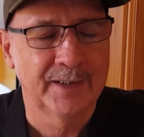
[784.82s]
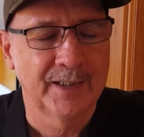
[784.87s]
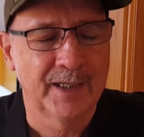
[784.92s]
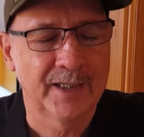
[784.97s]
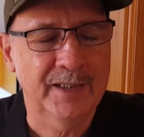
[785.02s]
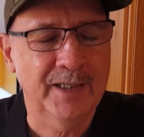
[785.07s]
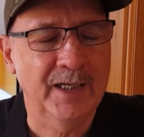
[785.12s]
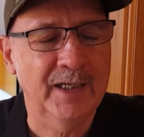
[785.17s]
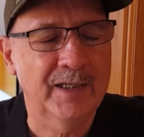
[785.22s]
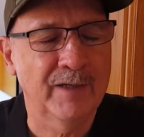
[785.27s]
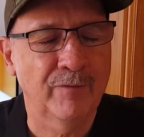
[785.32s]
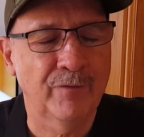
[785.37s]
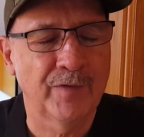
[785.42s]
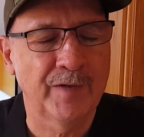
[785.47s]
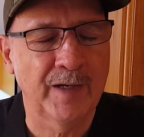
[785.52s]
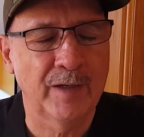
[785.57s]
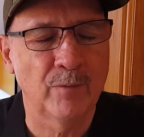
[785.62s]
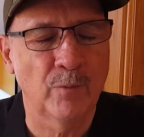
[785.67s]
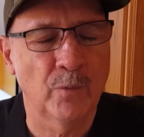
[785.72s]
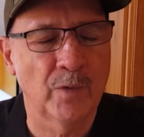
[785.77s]
I thank You for
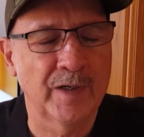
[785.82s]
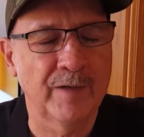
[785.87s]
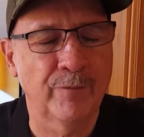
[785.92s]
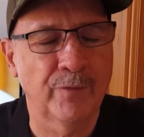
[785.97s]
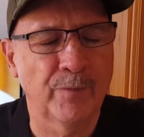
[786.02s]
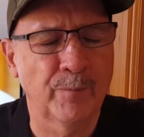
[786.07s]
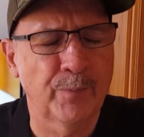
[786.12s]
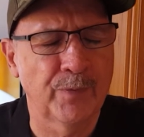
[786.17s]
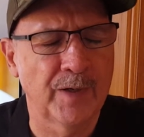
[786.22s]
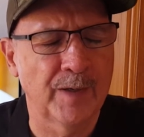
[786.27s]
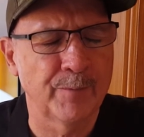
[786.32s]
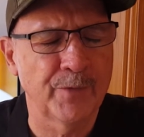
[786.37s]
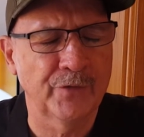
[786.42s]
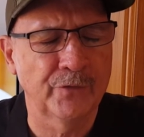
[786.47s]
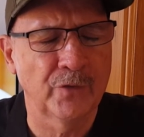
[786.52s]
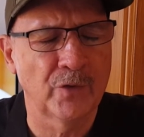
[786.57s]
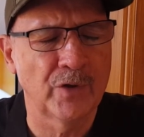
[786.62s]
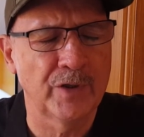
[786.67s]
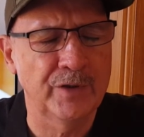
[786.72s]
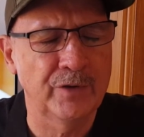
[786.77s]
that wonderful
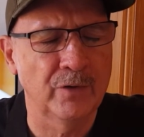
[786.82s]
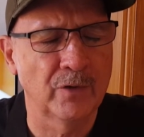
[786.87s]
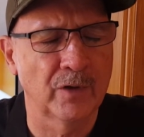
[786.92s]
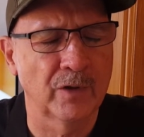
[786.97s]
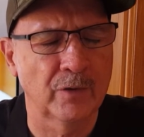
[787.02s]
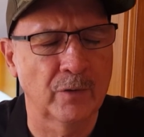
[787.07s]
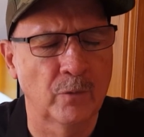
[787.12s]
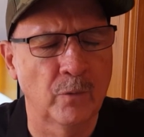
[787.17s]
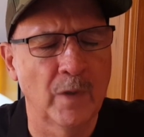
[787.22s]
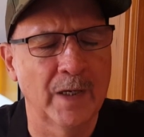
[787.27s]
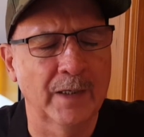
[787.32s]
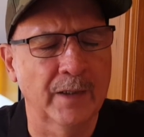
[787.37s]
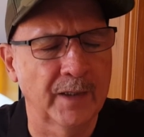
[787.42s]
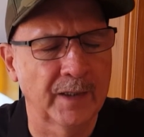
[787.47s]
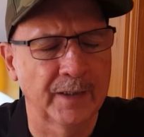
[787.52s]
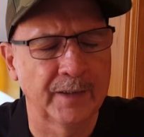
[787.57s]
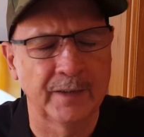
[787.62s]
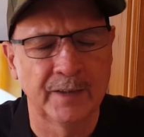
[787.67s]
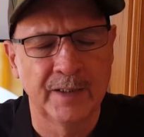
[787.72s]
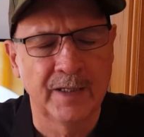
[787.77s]
promise, Lord. You are quick
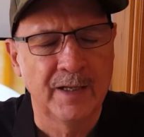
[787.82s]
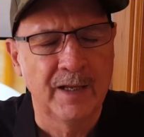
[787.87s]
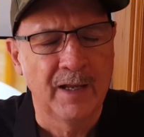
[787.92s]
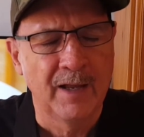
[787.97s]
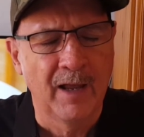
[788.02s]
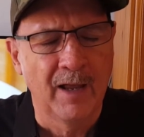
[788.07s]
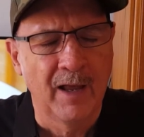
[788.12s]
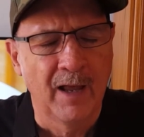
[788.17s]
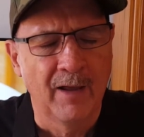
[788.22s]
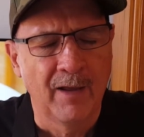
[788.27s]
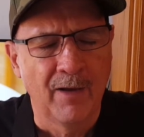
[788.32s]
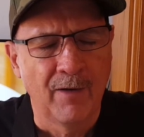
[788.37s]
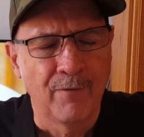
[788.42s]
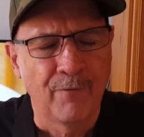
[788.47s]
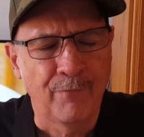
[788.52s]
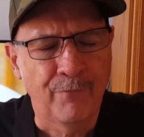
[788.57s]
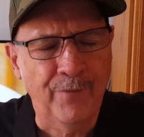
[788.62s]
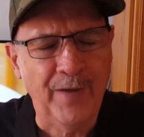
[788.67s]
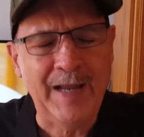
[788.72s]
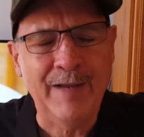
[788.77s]
and
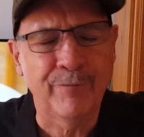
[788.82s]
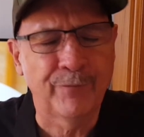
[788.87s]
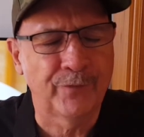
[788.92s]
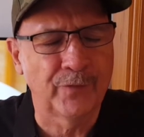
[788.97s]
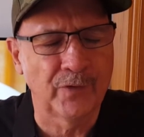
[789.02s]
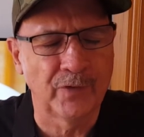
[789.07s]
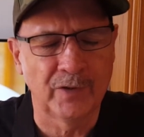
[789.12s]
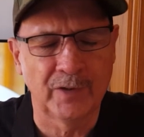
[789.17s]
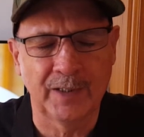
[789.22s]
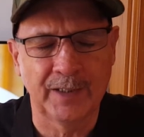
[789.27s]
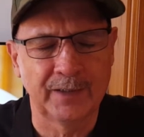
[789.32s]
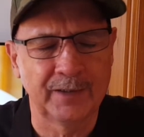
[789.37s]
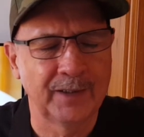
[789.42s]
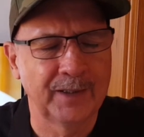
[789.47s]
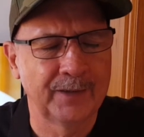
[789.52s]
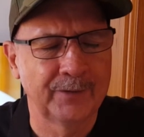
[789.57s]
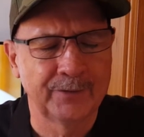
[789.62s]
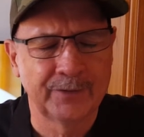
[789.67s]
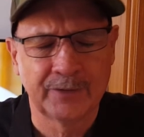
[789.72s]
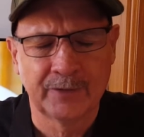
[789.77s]
faithful
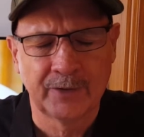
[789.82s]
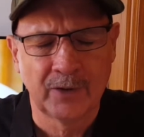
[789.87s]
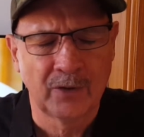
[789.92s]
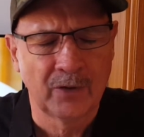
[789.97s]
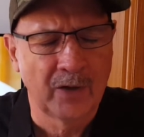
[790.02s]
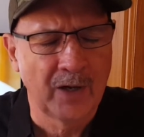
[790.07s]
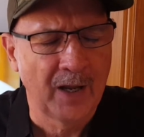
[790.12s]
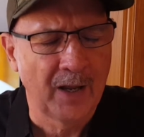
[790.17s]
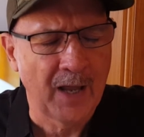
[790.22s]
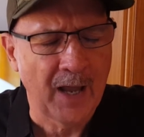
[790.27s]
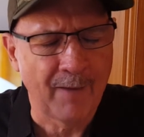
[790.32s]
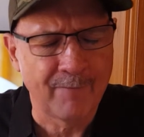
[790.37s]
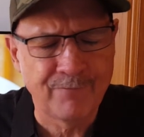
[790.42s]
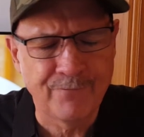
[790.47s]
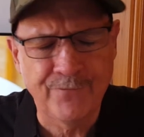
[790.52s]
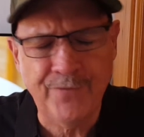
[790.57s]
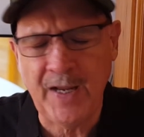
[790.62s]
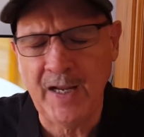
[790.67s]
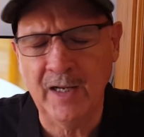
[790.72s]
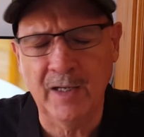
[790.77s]
and
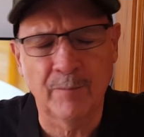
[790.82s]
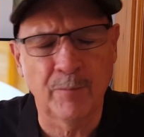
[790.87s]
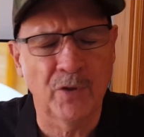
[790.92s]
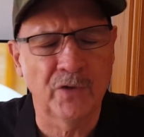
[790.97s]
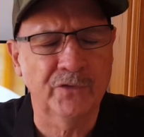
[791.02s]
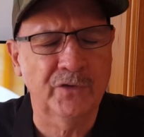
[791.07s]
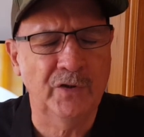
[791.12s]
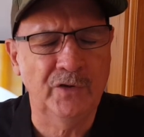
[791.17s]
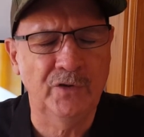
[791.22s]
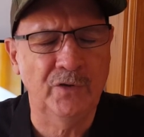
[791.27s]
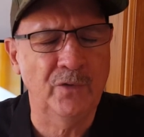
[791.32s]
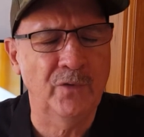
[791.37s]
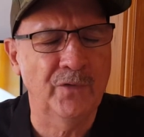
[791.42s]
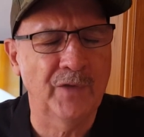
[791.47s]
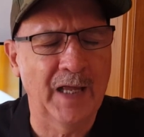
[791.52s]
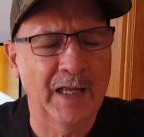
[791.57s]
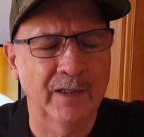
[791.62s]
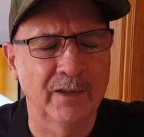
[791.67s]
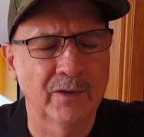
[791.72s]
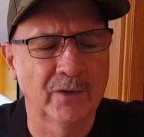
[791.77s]
available to do
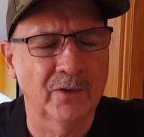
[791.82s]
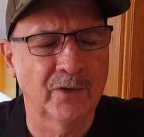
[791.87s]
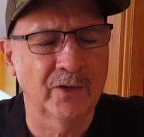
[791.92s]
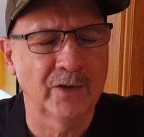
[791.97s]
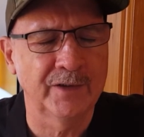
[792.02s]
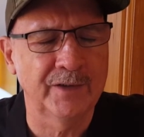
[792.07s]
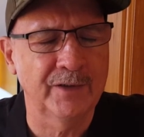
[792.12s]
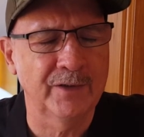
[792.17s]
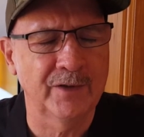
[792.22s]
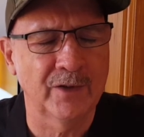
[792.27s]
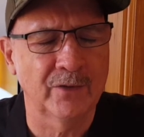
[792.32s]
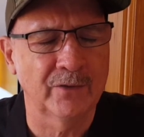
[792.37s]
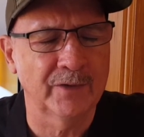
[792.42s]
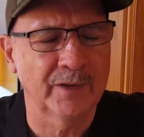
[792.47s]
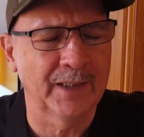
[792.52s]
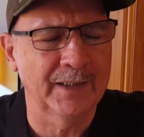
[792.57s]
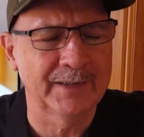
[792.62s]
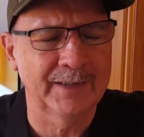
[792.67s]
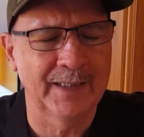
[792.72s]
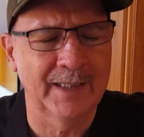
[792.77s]
that, Lord. You don't
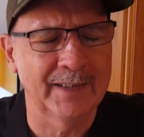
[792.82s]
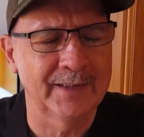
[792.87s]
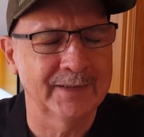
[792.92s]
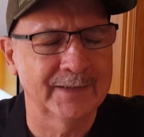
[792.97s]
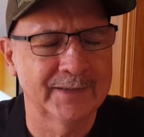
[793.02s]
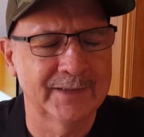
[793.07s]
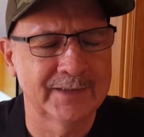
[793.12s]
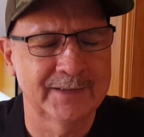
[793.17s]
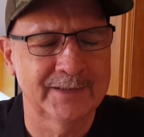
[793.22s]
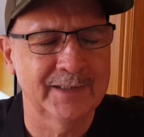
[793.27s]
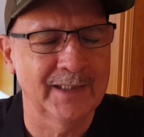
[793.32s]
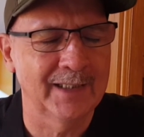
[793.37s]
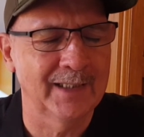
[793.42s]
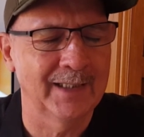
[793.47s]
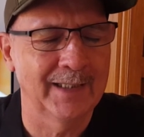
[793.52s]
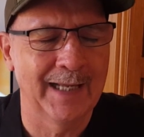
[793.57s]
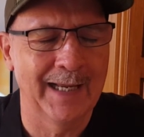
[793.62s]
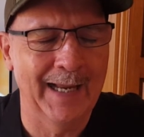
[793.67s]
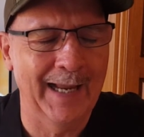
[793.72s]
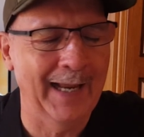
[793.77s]
let that
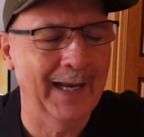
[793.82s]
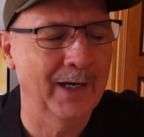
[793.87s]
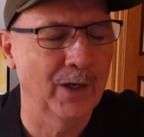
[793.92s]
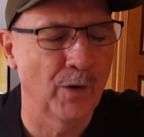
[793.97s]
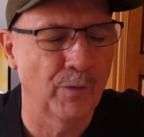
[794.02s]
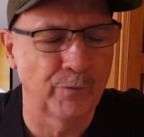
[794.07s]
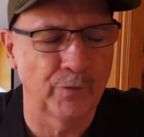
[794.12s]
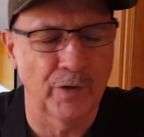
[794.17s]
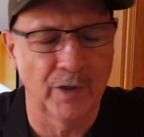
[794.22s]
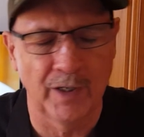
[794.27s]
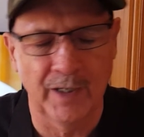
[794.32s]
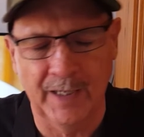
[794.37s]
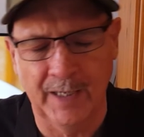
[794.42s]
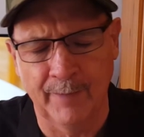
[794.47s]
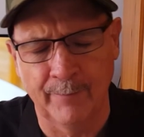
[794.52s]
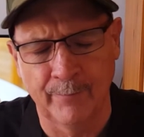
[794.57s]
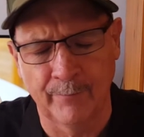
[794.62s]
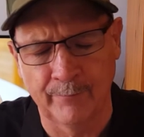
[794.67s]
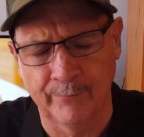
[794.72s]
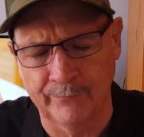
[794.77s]
sin hang over
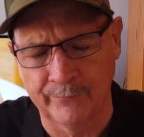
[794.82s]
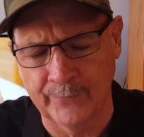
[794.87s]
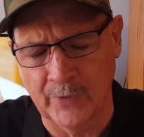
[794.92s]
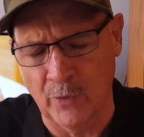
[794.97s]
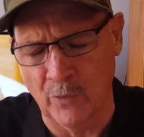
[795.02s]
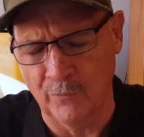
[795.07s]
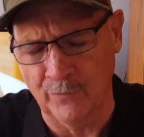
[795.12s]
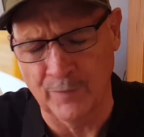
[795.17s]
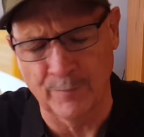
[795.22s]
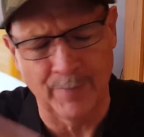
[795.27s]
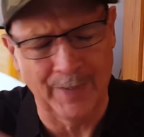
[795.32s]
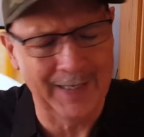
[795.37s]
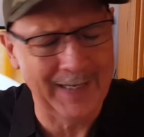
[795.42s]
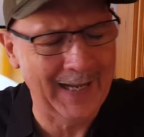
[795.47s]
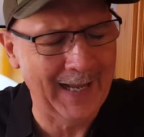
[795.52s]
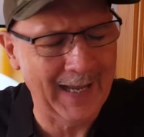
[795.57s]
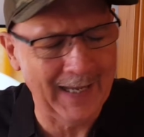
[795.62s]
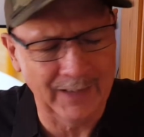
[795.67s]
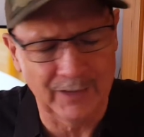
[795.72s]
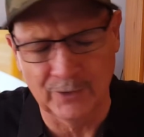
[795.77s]
my
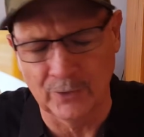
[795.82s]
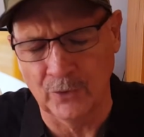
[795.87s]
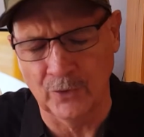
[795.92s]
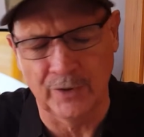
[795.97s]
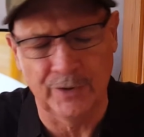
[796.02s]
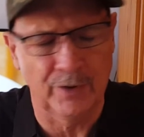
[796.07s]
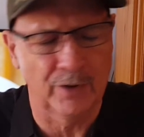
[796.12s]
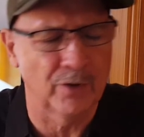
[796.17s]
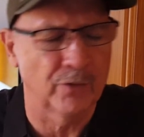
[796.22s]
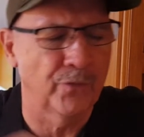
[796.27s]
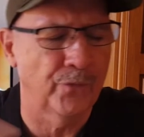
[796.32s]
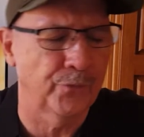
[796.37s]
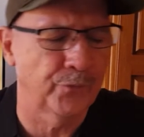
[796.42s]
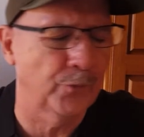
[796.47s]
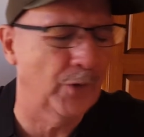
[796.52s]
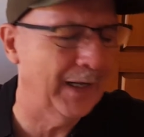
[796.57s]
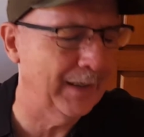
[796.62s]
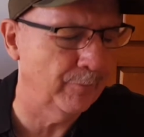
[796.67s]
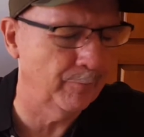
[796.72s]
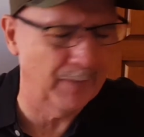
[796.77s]
head, Lord. You don't
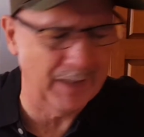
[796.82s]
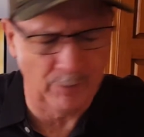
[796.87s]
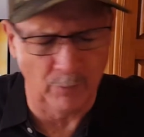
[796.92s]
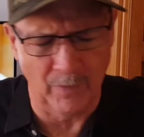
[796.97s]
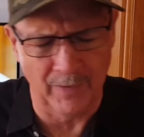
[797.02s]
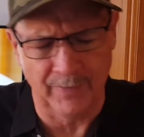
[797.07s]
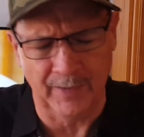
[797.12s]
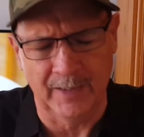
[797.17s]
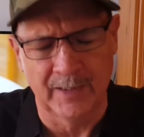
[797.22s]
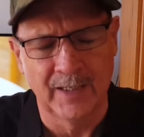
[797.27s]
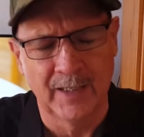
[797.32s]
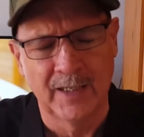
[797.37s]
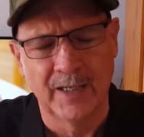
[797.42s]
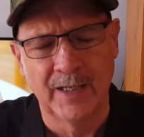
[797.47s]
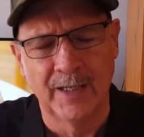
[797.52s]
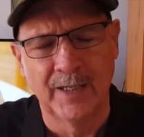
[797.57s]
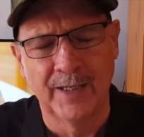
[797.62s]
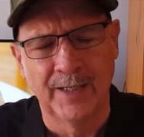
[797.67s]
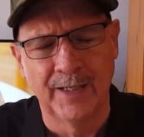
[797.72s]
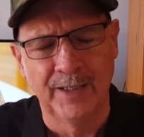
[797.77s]
threaten me with it.
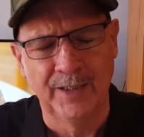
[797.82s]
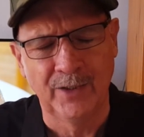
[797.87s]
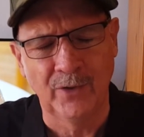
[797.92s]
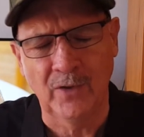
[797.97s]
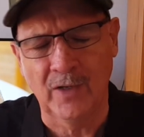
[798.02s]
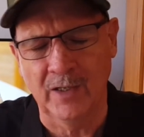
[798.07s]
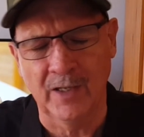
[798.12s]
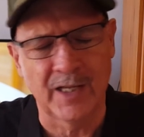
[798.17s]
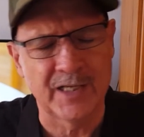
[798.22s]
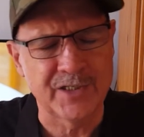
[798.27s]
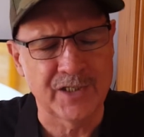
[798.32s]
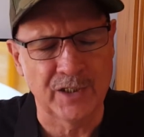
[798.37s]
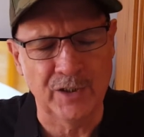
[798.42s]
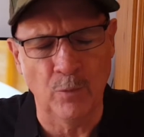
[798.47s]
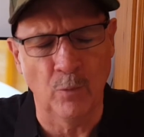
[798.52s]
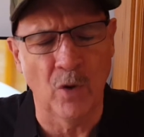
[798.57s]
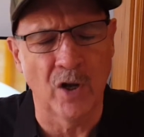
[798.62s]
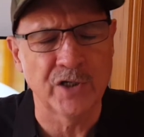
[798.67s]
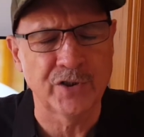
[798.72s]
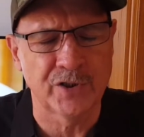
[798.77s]
You cleanse it.
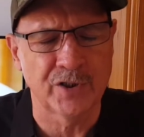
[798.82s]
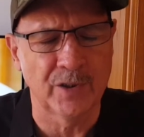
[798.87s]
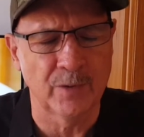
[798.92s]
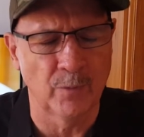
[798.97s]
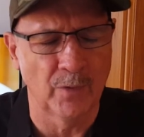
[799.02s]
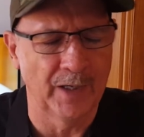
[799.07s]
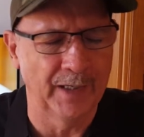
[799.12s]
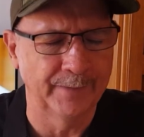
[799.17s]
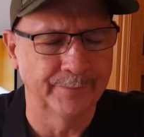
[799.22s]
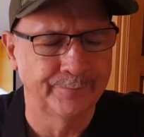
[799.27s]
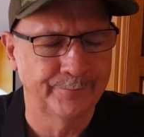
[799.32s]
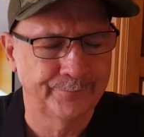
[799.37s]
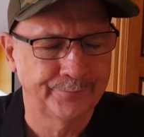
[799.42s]
You wash it away.